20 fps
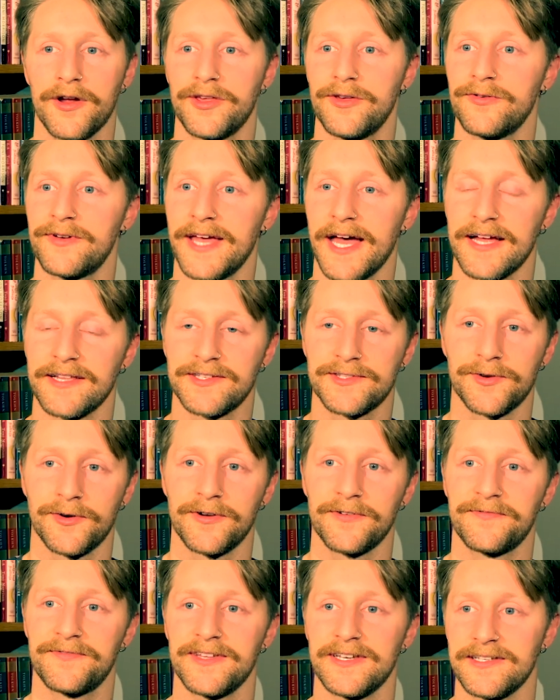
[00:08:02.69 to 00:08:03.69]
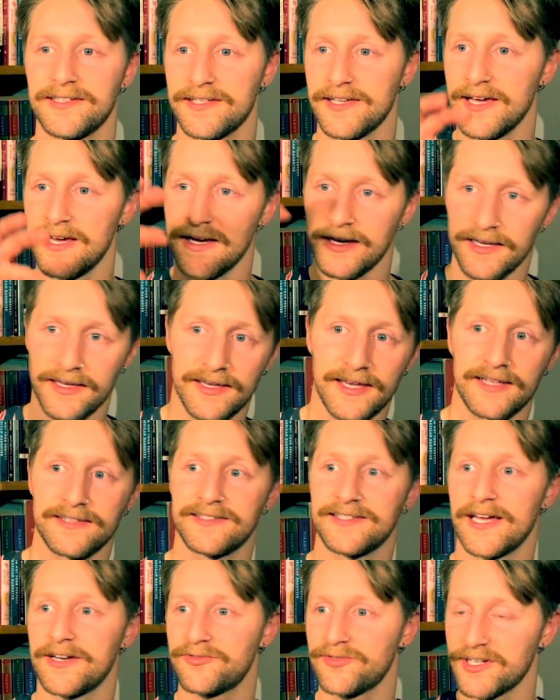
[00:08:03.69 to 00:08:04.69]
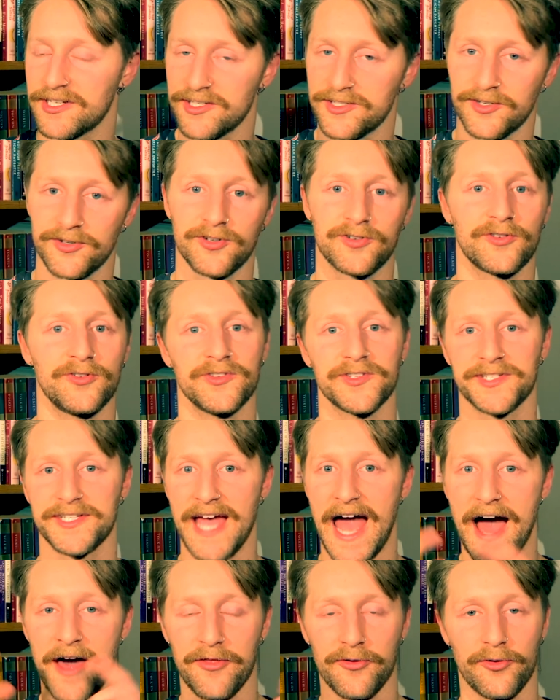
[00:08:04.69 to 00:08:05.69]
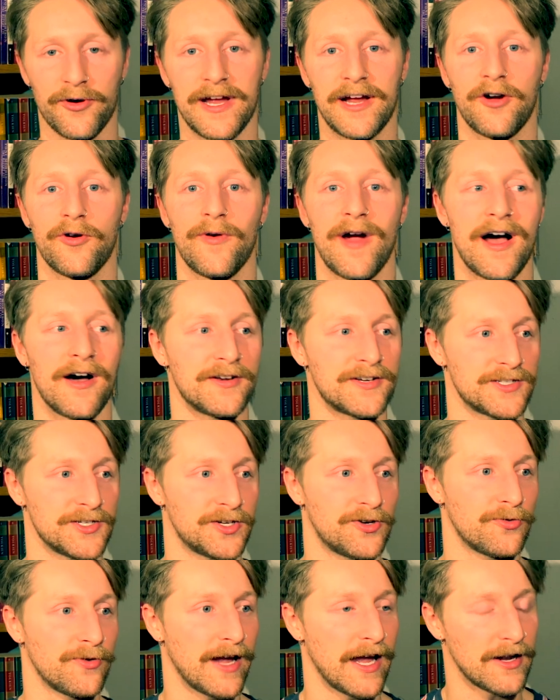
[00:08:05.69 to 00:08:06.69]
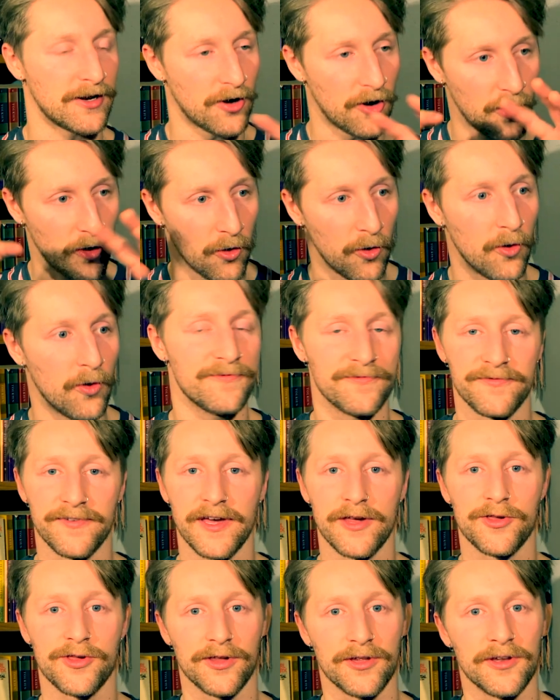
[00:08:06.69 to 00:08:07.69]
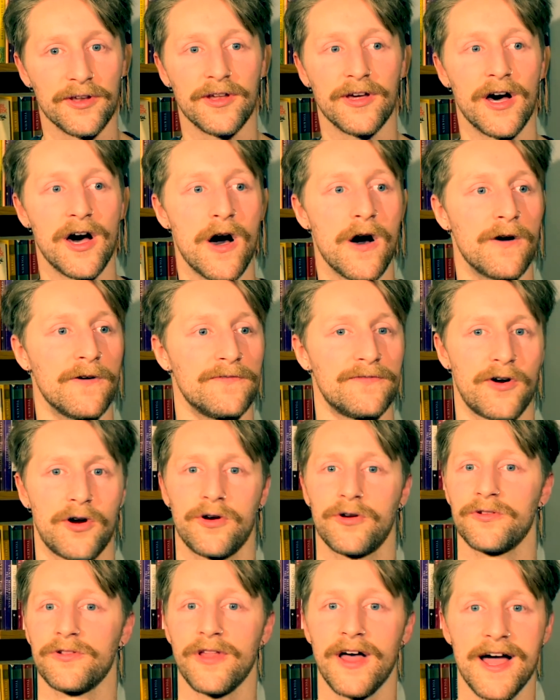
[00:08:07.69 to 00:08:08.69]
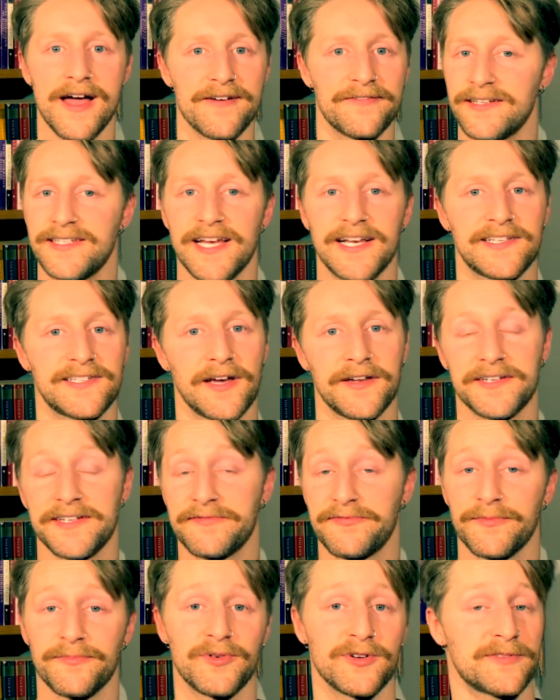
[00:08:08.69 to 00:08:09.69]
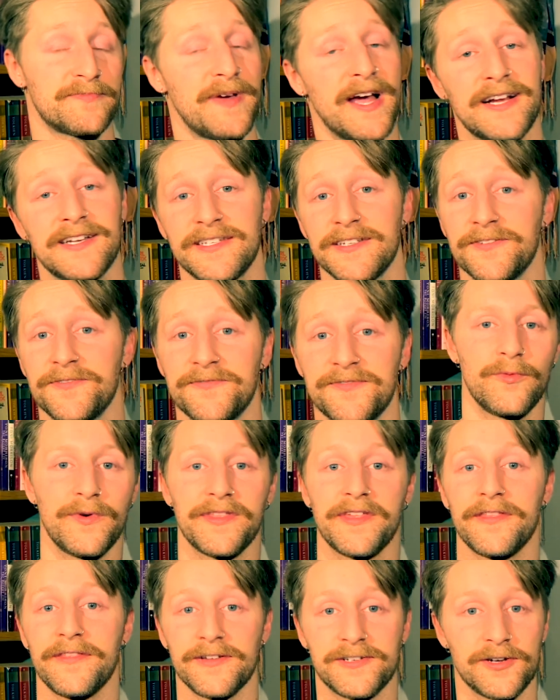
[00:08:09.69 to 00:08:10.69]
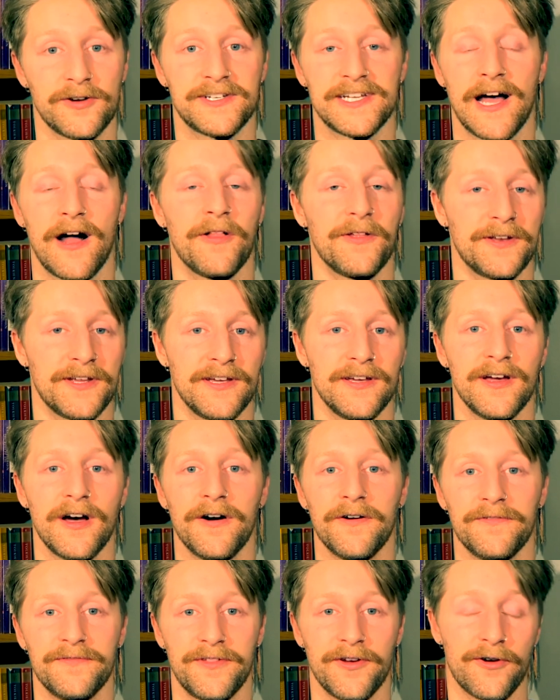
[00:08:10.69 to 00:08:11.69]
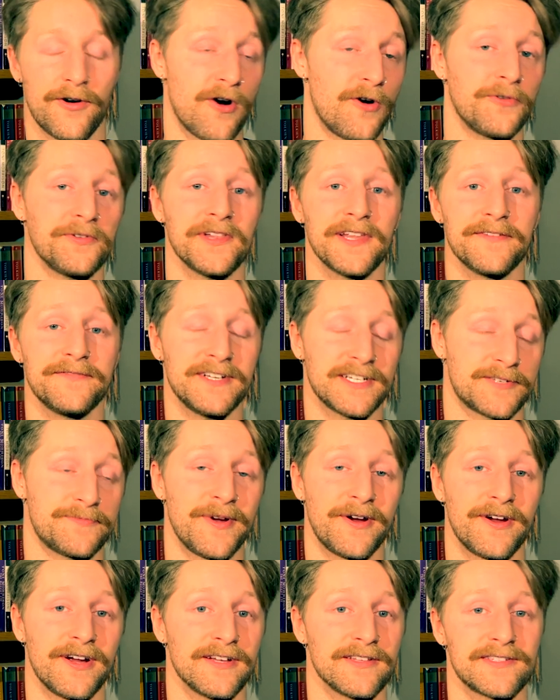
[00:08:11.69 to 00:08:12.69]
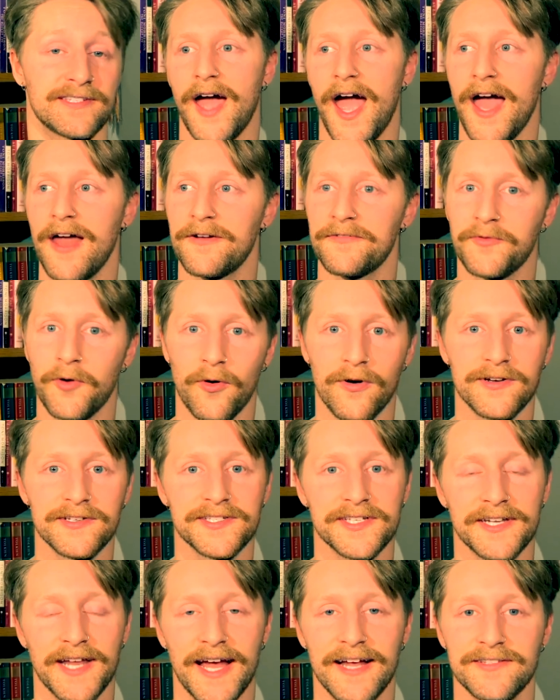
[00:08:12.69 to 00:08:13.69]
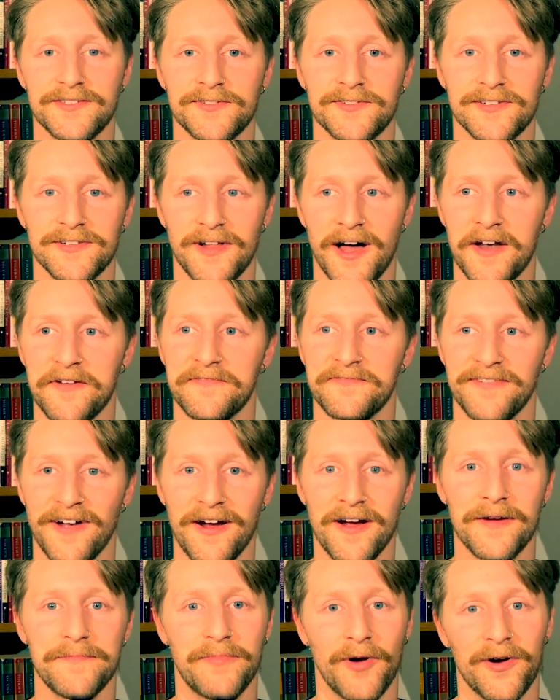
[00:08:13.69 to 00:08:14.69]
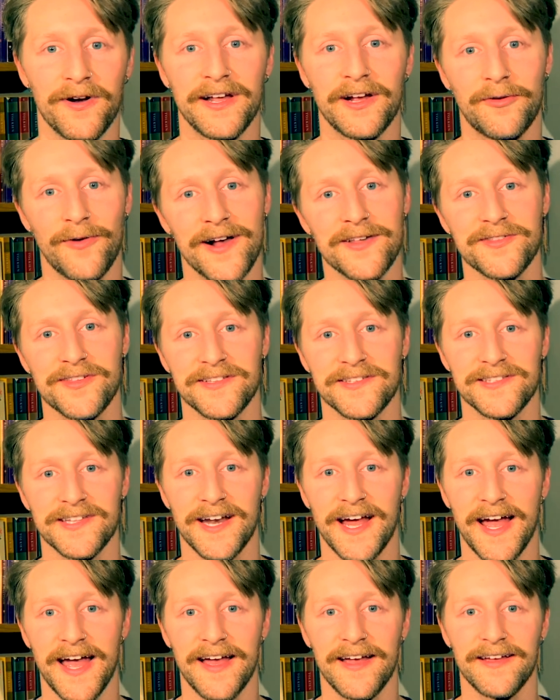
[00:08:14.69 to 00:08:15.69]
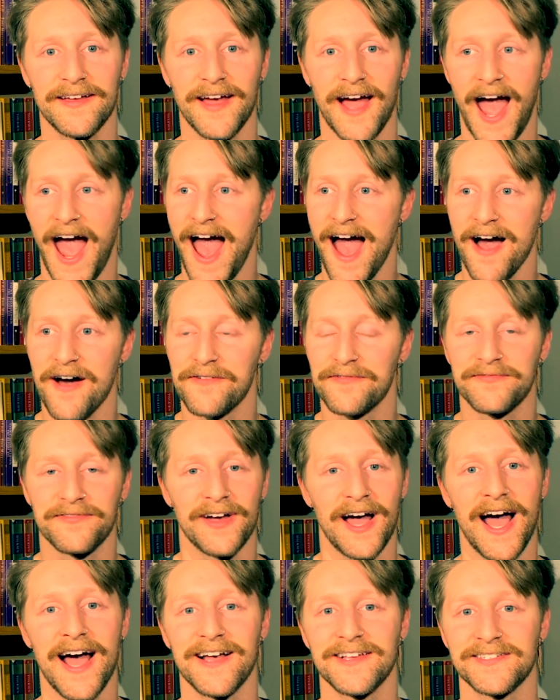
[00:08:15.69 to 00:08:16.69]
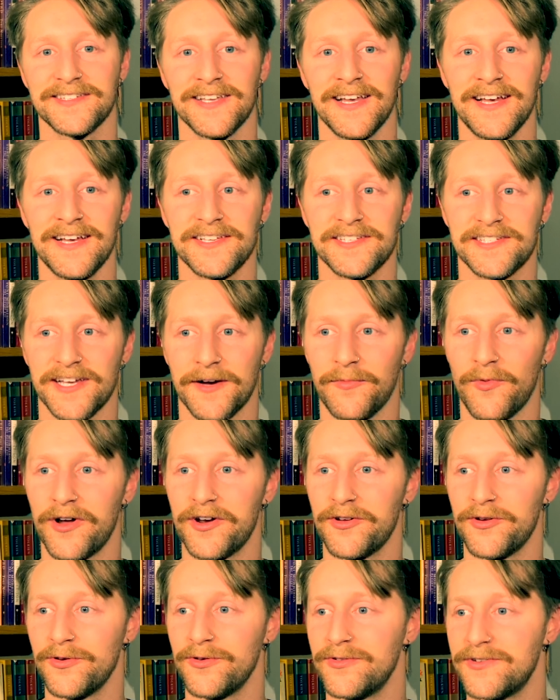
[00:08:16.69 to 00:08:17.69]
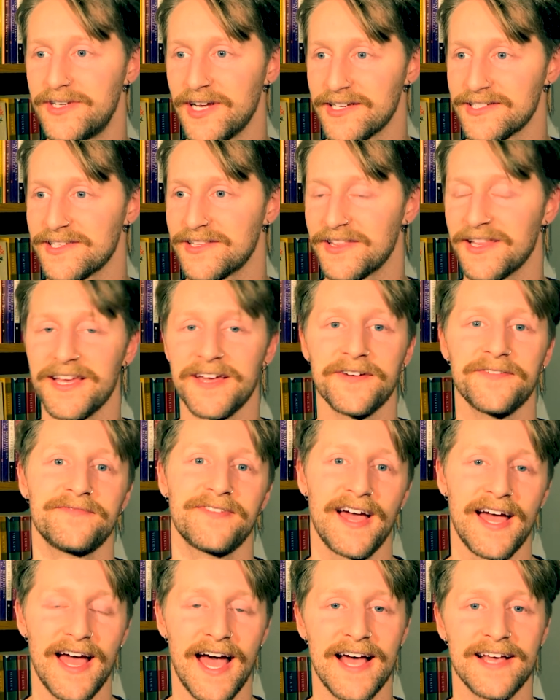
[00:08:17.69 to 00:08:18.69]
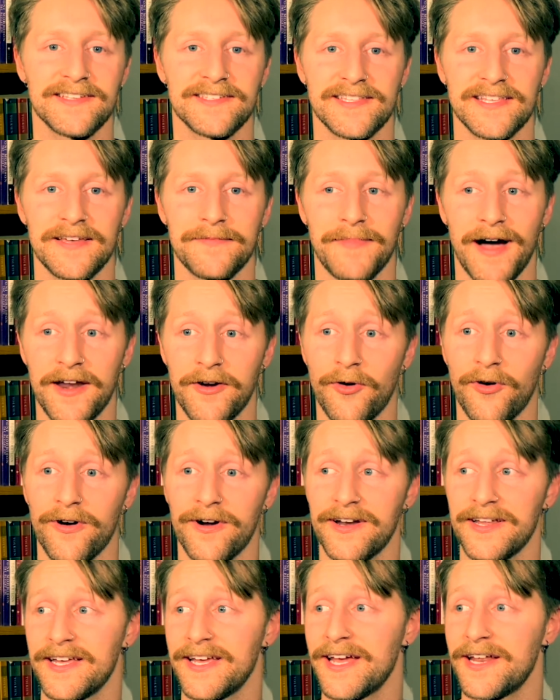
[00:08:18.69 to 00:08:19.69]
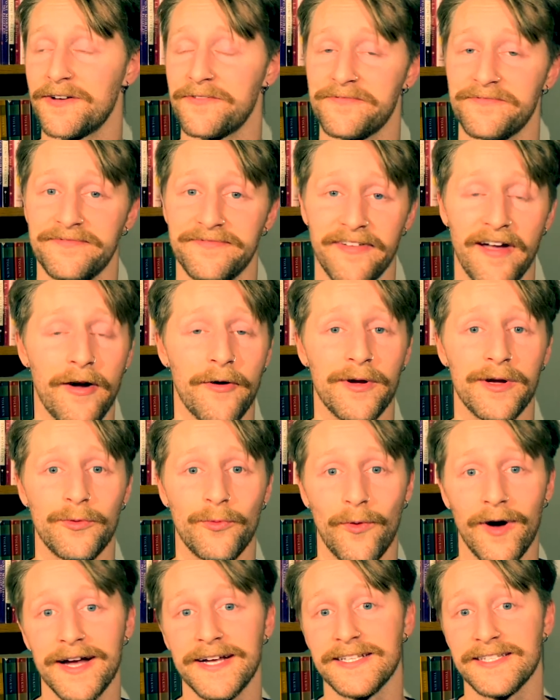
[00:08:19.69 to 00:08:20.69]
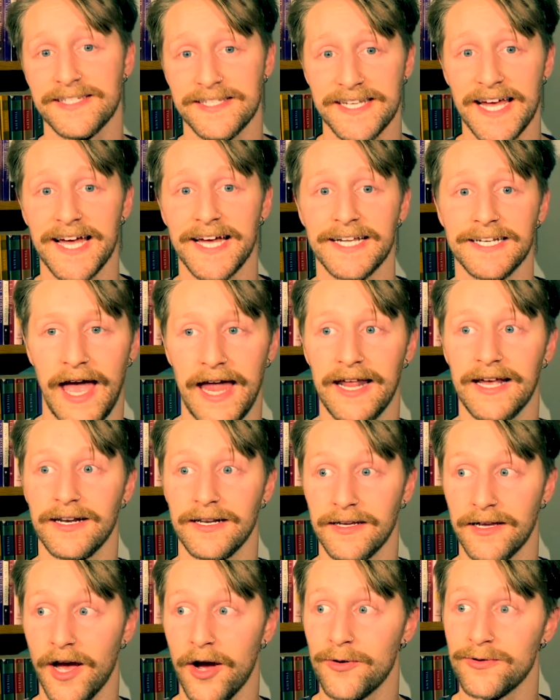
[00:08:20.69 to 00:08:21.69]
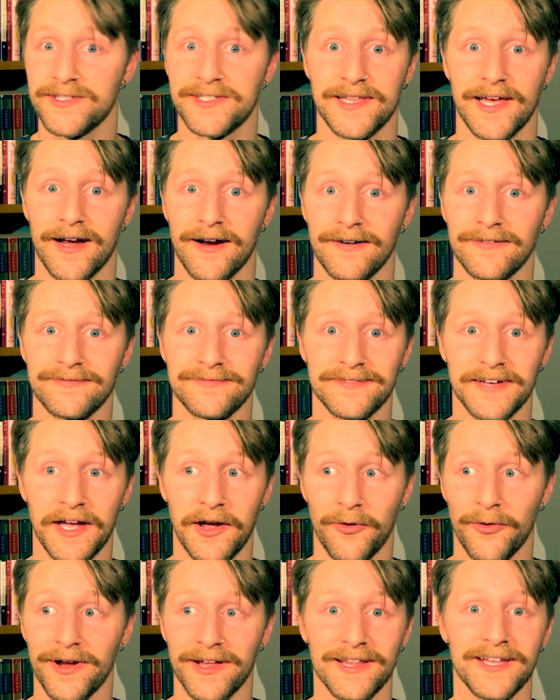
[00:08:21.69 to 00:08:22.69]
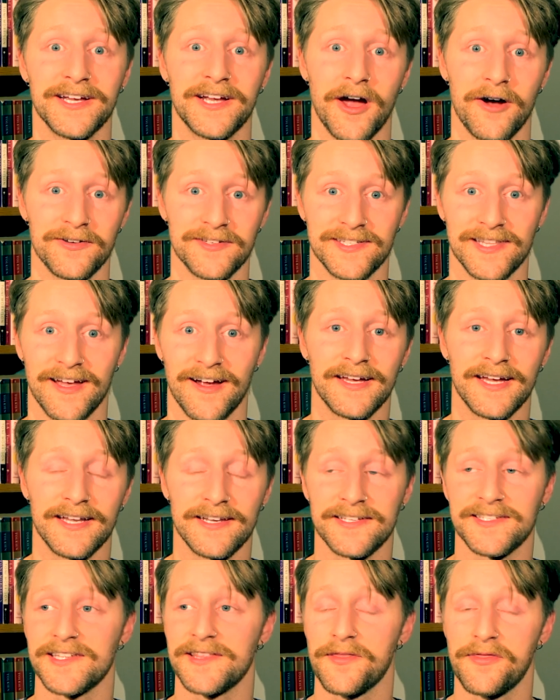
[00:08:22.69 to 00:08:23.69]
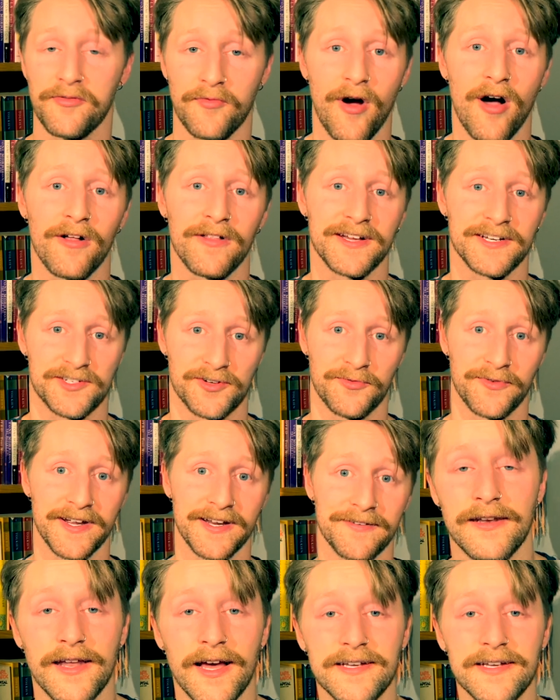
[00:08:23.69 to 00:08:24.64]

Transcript: You get sort of these concentric circles gathering around to create a whole vision of her life takes on different perspectives within the totality of their own lived experience. And of course, it answers a lot of very burning questions that I have as someone who doesn't live as the minority in a very white state. And it goes there. It really goes there. It is enthralling to read.